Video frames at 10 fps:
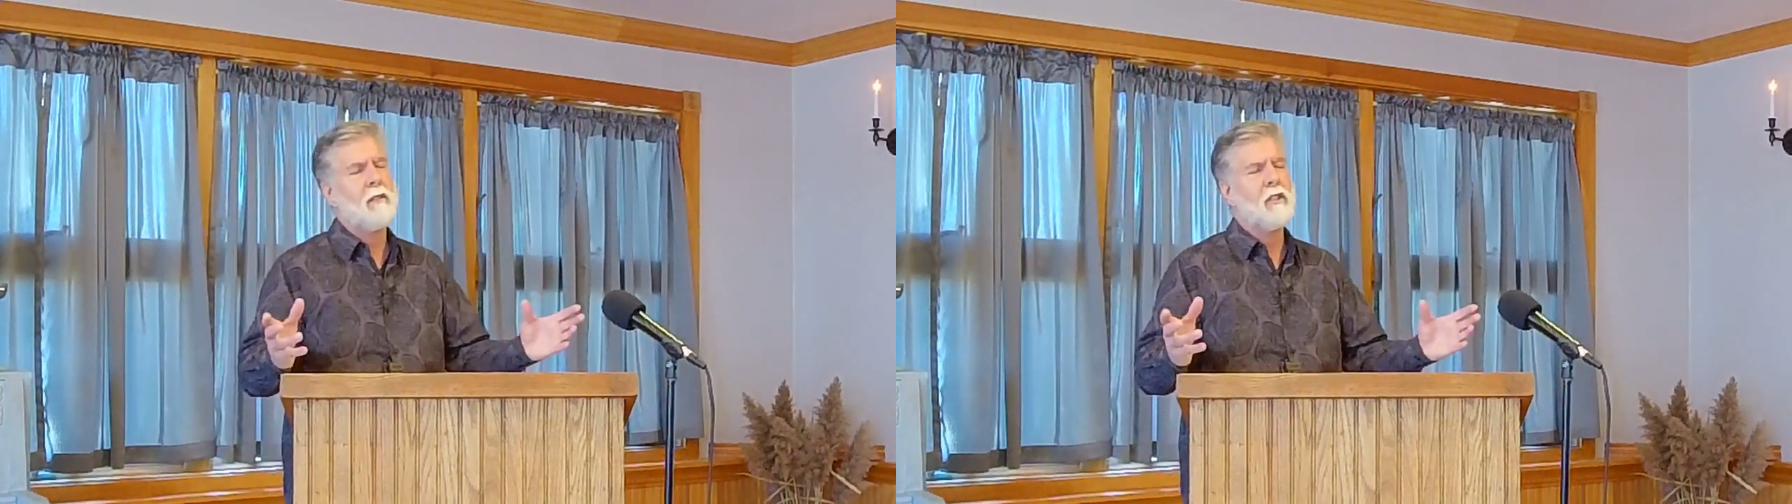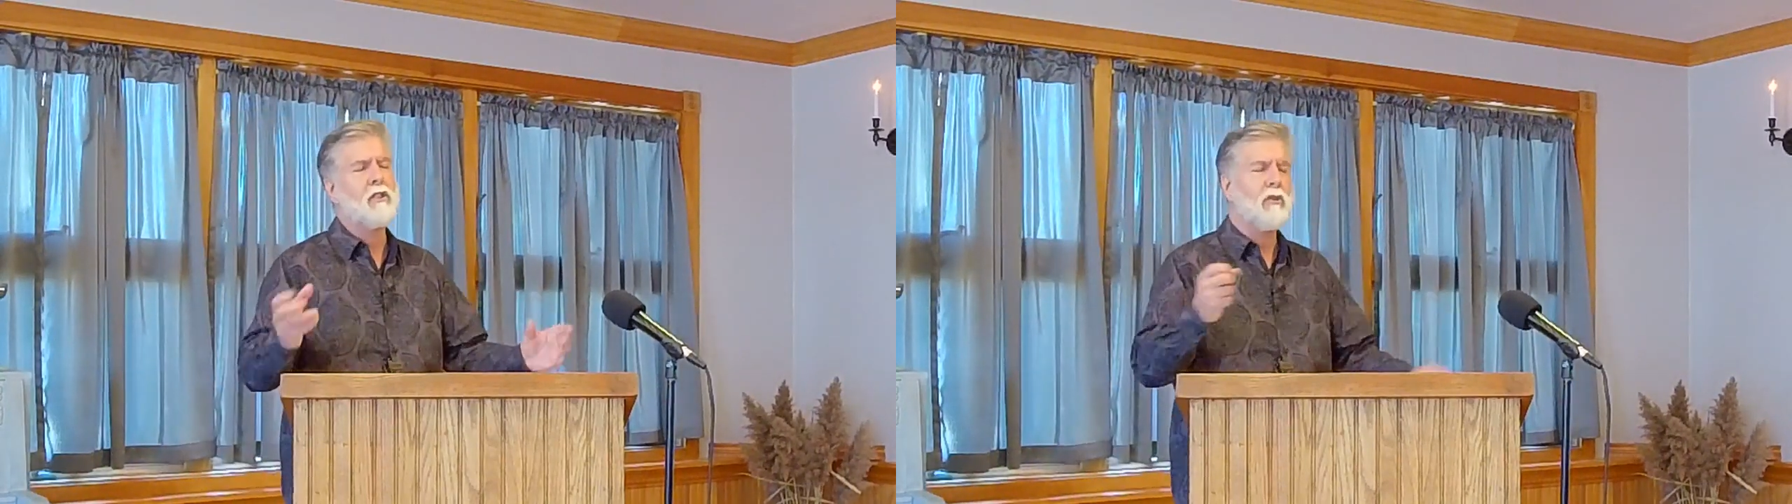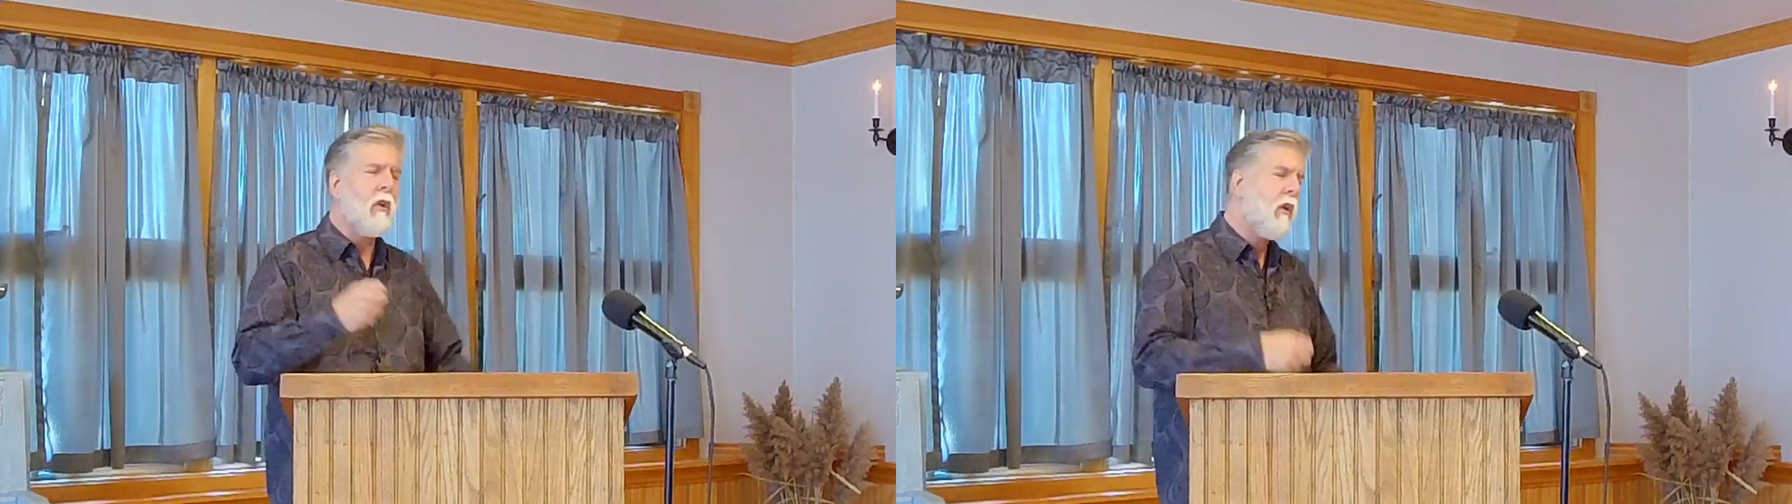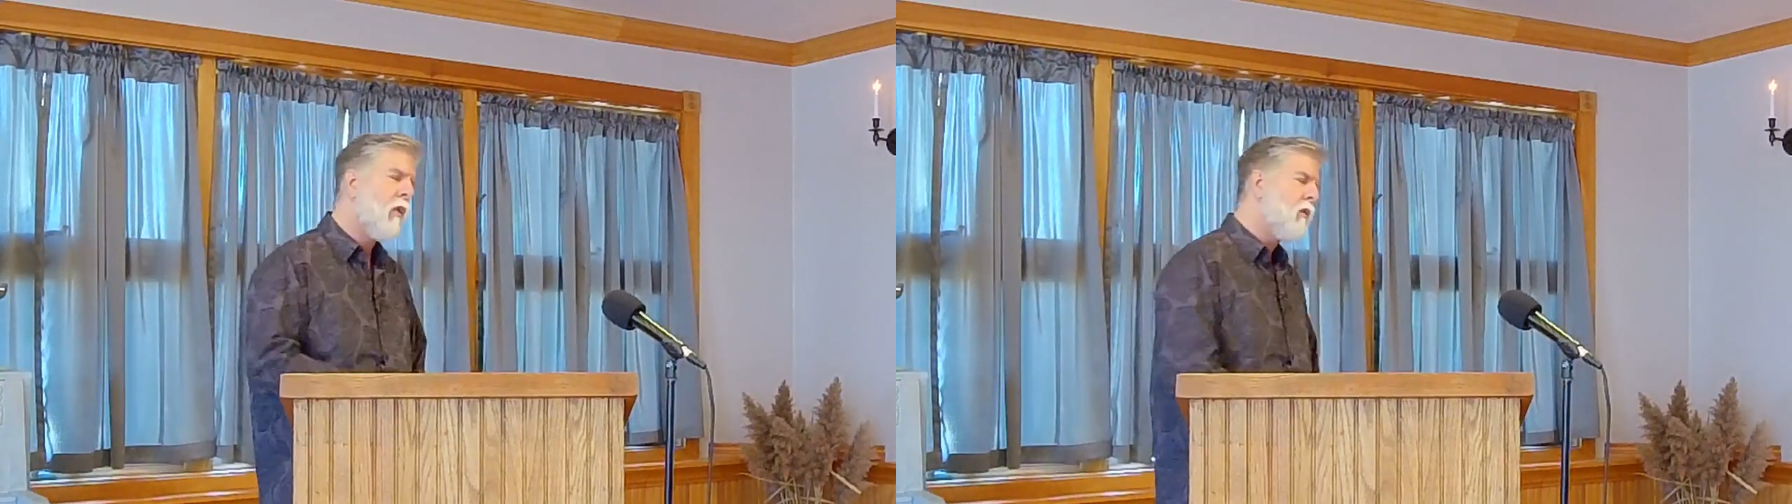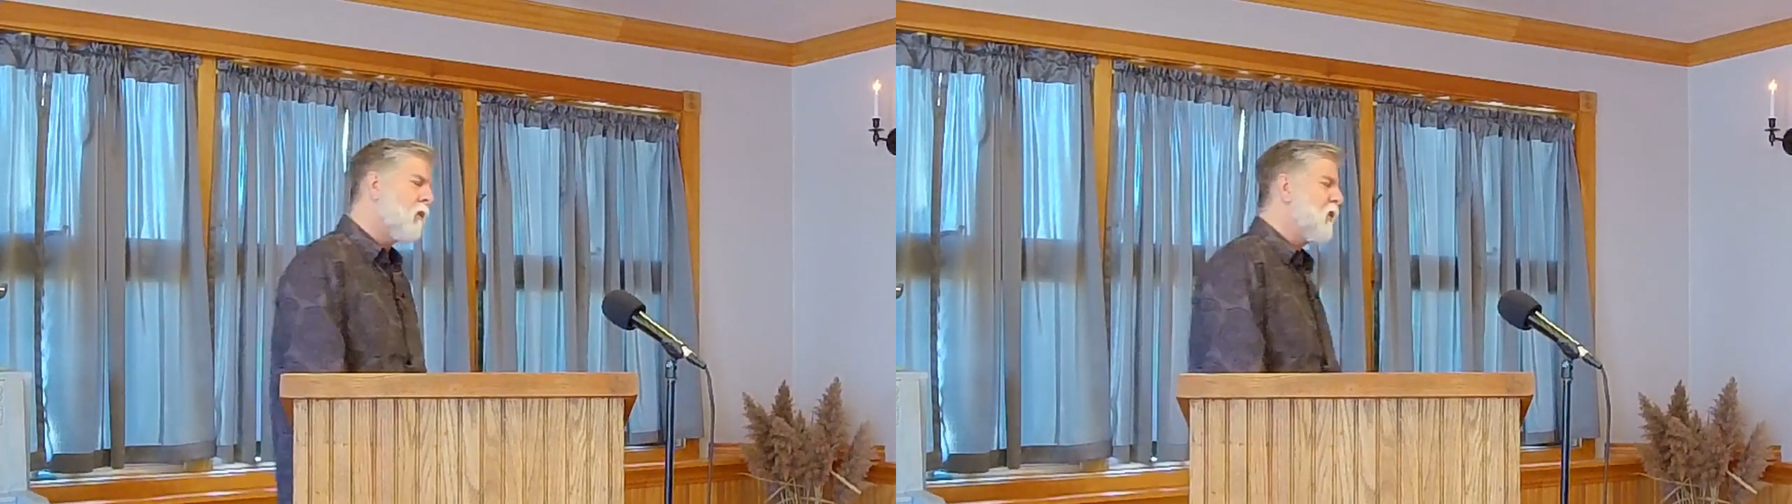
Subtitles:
control,